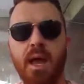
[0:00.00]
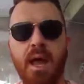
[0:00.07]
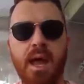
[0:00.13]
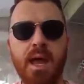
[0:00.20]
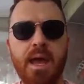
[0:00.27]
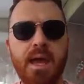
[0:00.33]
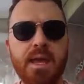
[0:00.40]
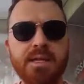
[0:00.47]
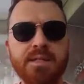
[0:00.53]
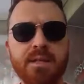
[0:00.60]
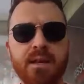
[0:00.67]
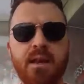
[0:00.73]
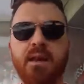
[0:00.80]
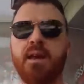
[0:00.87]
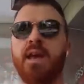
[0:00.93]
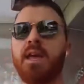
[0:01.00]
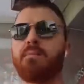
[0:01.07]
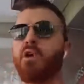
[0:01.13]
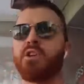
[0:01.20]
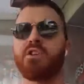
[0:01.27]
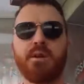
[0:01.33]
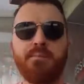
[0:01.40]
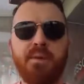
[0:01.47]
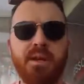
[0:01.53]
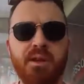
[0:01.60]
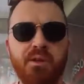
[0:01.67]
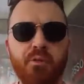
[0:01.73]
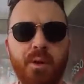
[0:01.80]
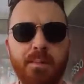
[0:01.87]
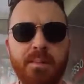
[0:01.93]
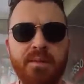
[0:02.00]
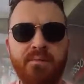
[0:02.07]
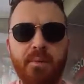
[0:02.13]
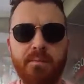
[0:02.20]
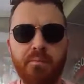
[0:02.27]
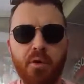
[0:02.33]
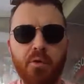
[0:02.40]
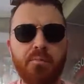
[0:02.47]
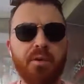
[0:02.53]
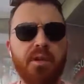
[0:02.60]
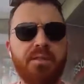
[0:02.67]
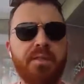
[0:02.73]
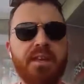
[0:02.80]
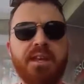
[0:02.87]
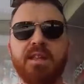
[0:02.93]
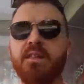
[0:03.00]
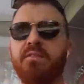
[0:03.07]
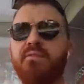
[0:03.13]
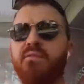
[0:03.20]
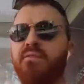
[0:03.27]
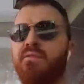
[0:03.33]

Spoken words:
And he might jump in and correct me if I'm wrong, but I think in the